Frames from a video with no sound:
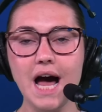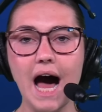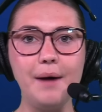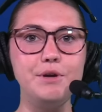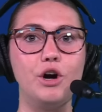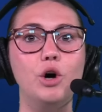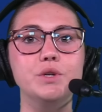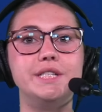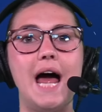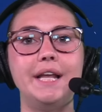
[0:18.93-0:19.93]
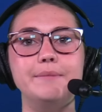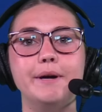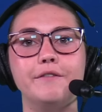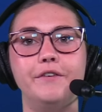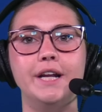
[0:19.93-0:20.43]
I'm your host, Allie
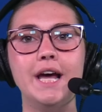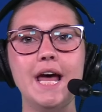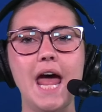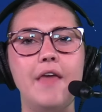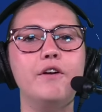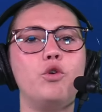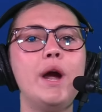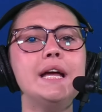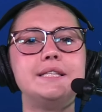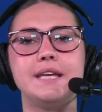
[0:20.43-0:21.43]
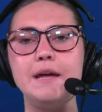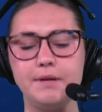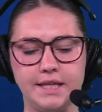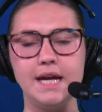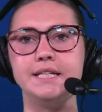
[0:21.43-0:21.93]
Barefoot, and the grand scheme
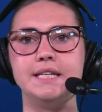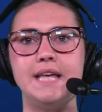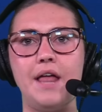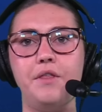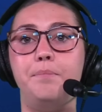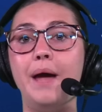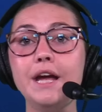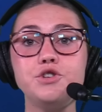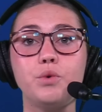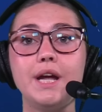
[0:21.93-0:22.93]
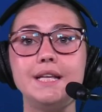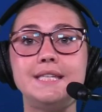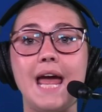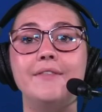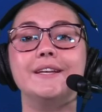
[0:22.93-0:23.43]
of things is that the Patriots
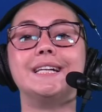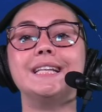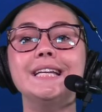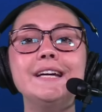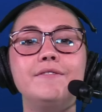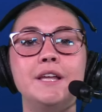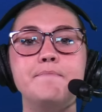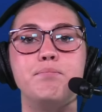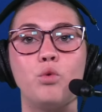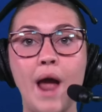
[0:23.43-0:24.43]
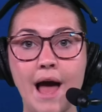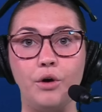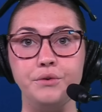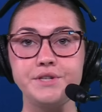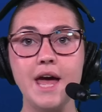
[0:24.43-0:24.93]
and the Cleveland
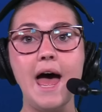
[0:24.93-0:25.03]
Browns